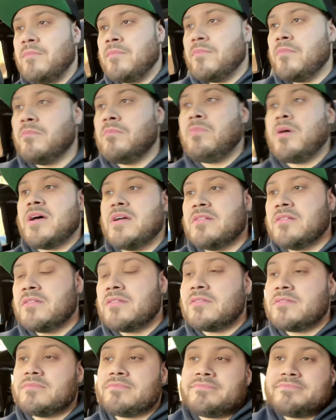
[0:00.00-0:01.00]
But
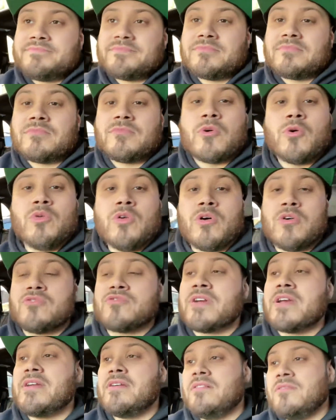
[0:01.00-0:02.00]
who knows,
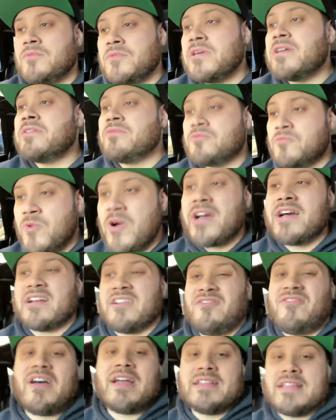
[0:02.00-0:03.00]
right? We're gonna
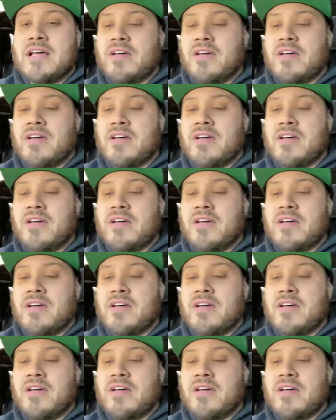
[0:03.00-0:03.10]
find out